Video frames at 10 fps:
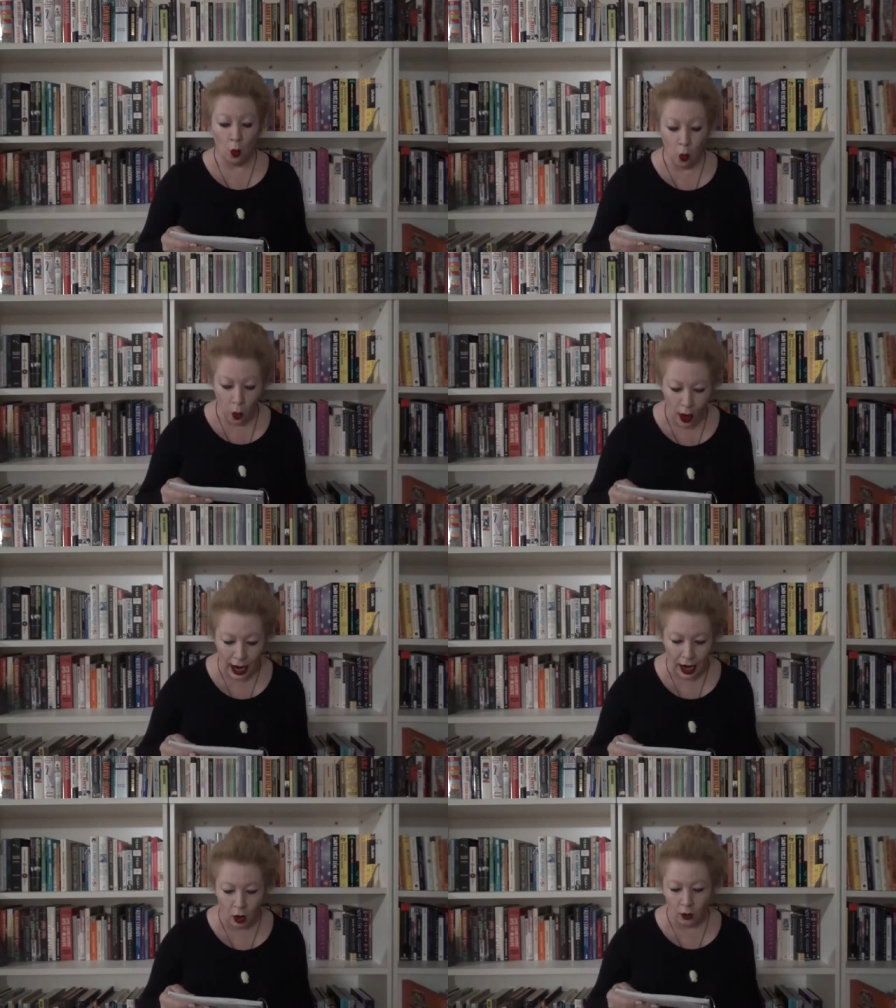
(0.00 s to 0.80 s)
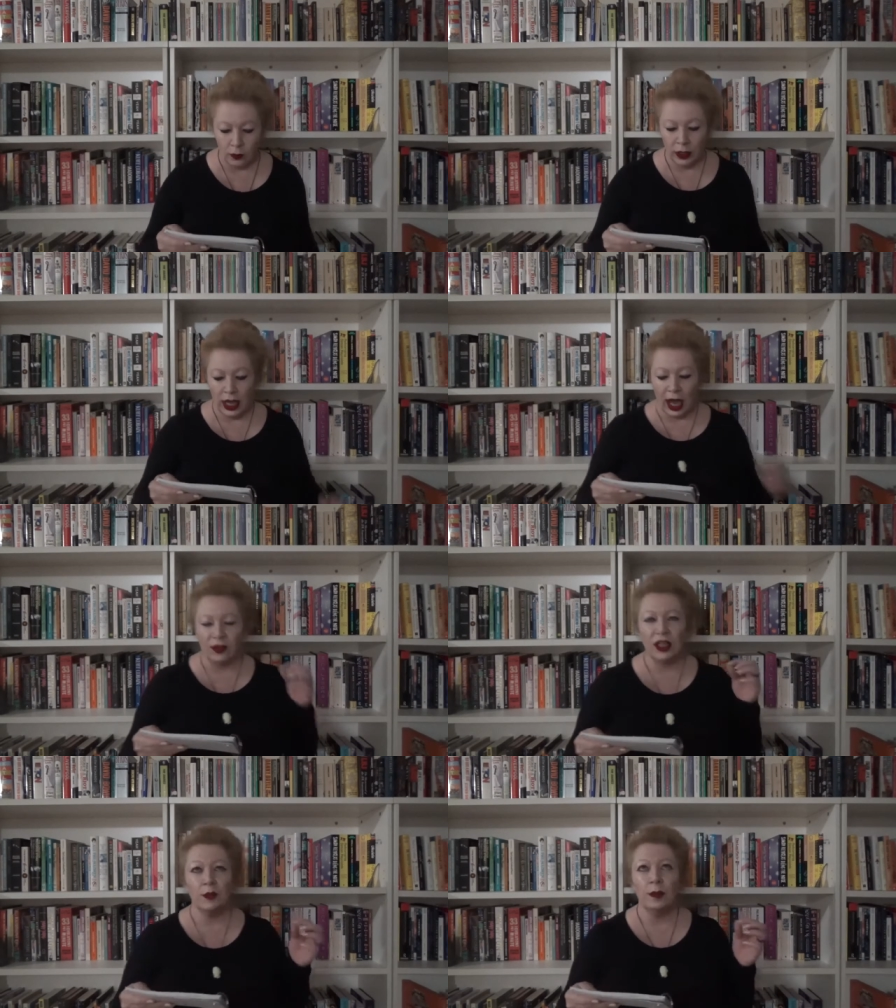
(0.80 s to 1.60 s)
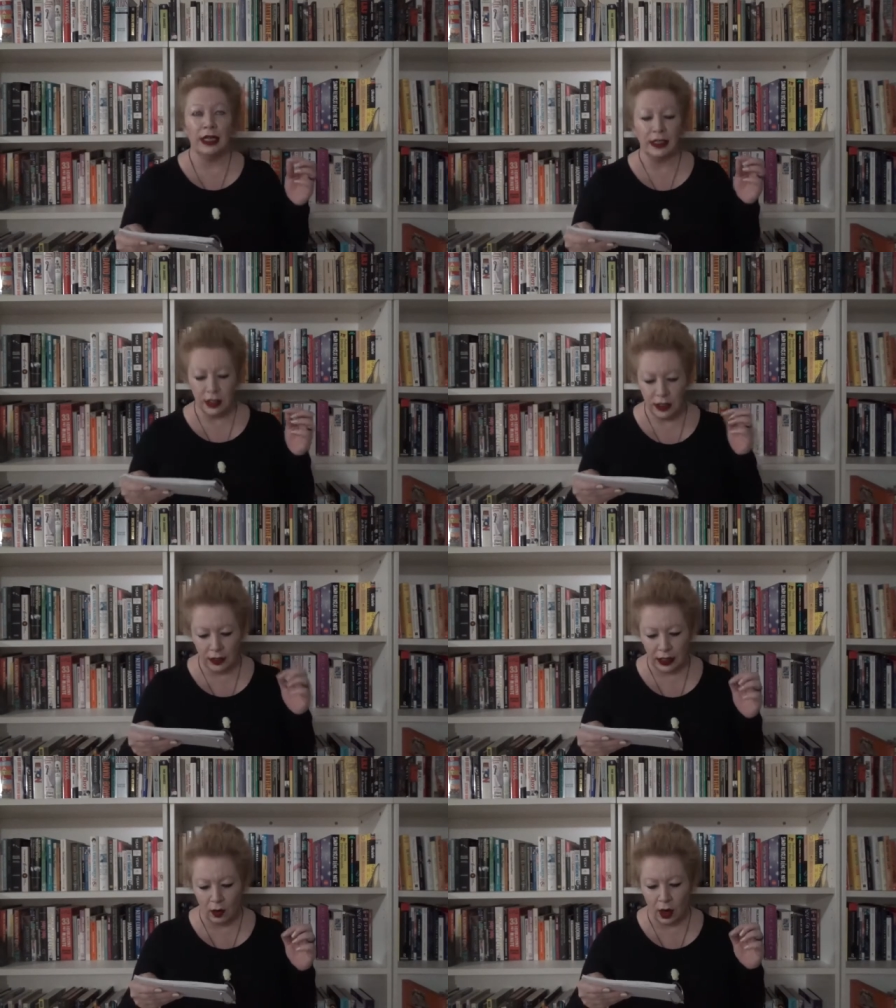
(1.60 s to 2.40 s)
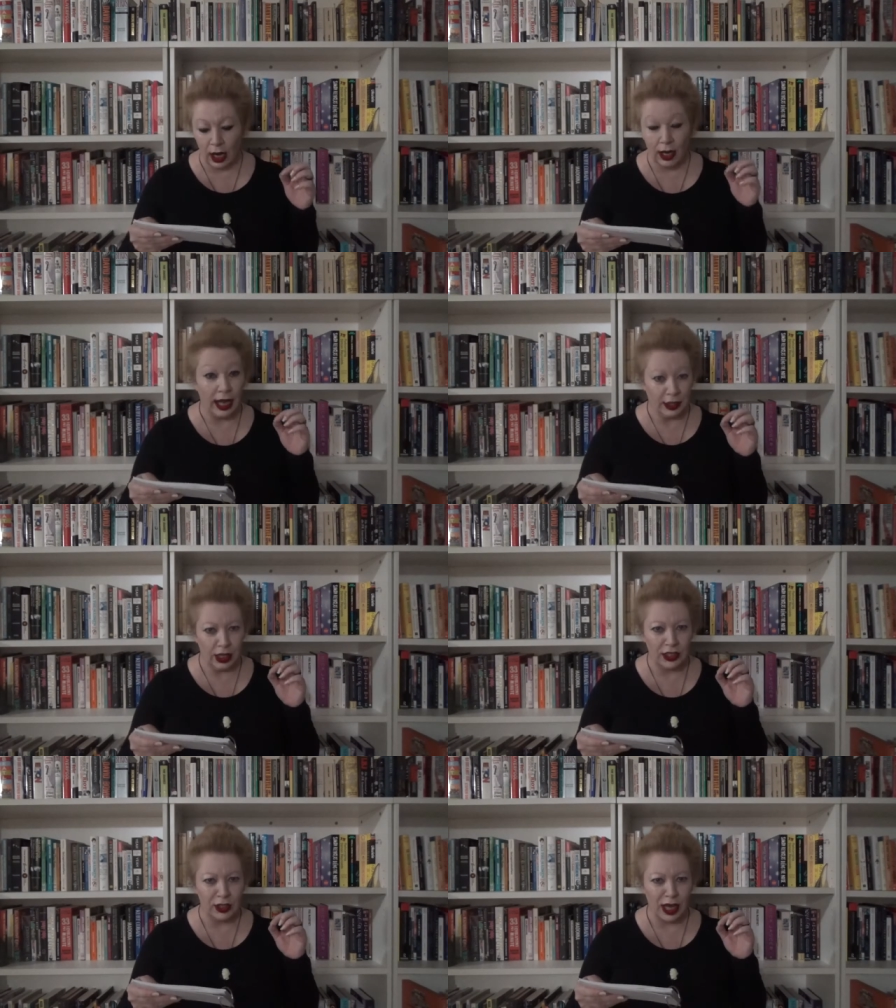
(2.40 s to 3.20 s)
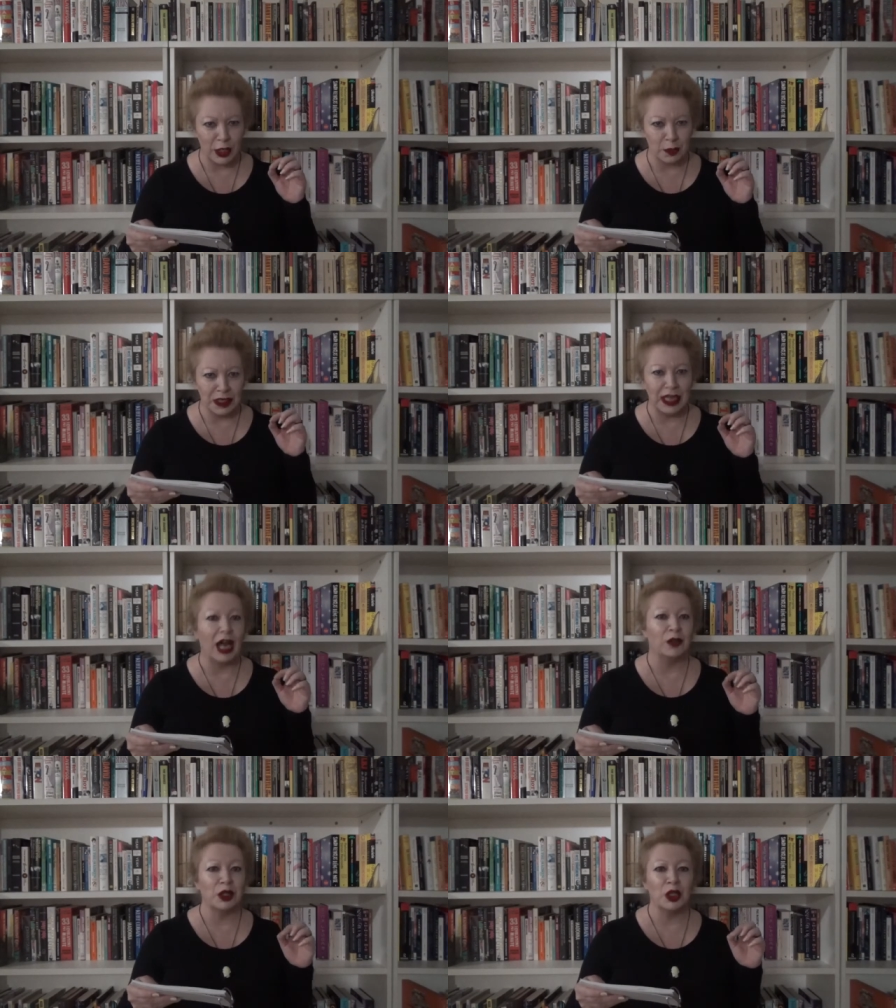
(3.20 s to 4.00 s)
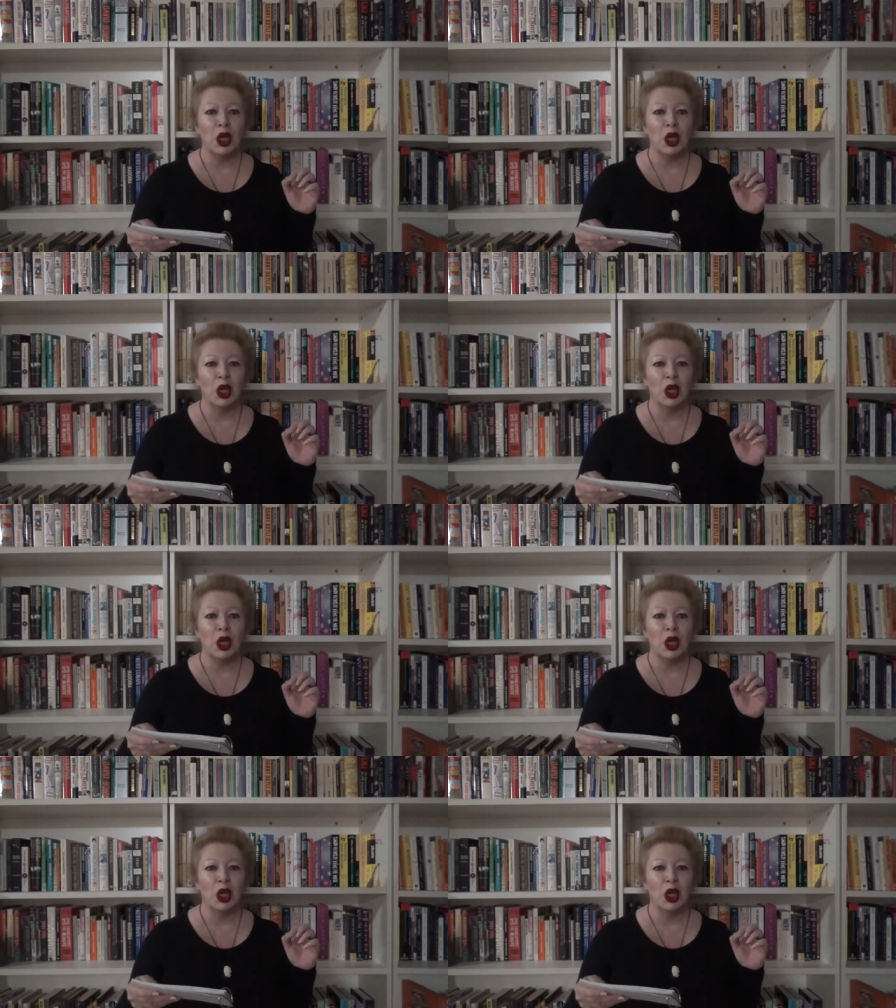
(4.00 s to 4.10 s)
Wow. And this means that there are, and yes, it has been counted,